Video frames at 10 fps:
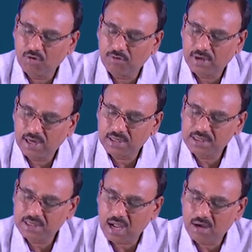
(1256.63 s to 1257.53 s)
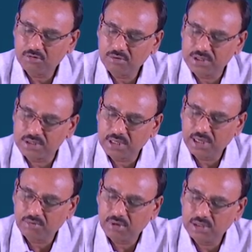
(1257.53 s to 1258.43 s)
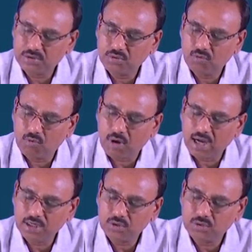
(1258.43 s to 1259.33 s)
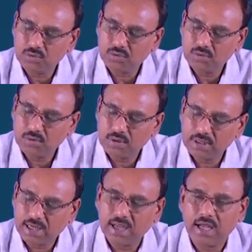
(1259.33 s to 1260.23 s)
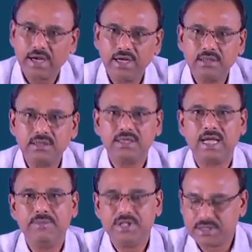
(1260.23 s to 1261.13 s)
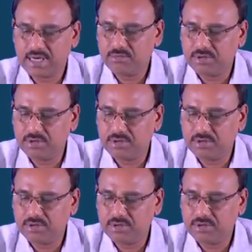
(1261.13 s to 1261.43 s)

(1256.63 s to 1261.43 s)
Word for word: over tau is equal to 1 to the current time instant